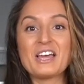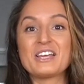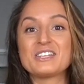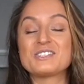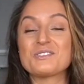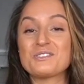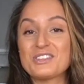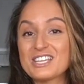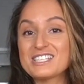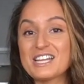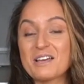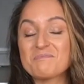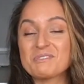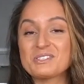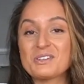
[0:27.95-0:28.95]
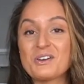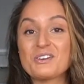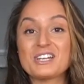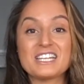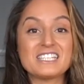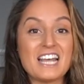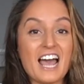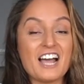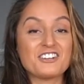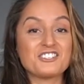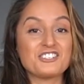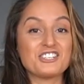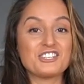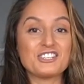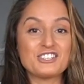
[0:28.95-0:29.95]
So this episode is
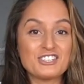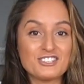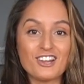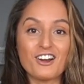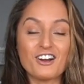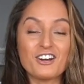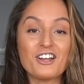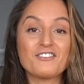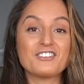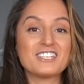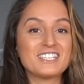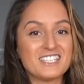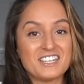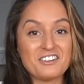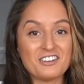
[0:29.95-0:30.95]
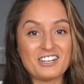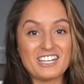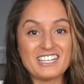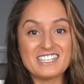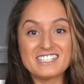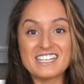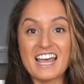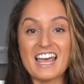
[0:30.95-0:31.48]
actually the start of a series,